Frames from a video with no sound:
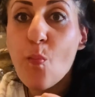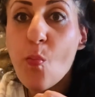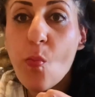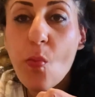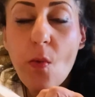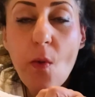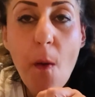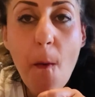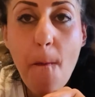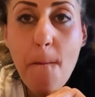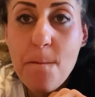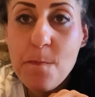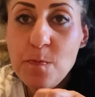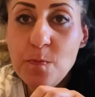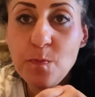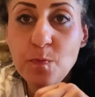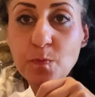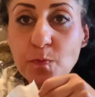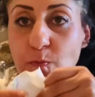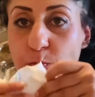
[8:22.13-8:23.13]
Mmm.
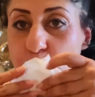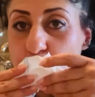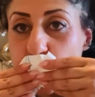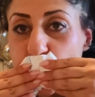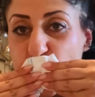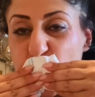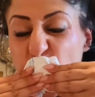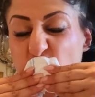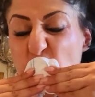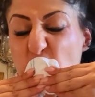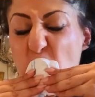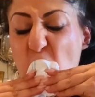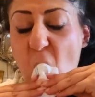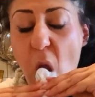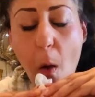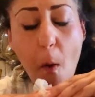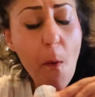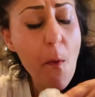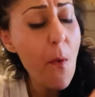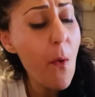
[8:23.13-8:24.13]

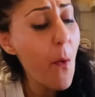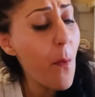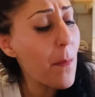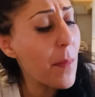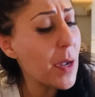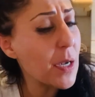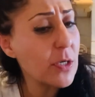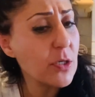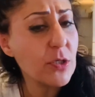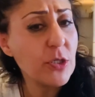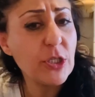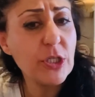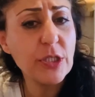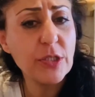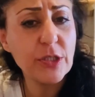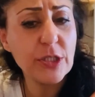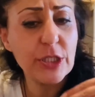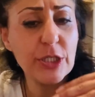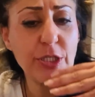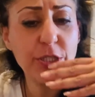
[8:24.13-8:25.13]
Oh my
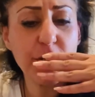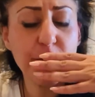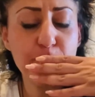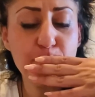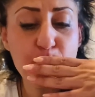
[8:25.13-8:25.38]
goodness.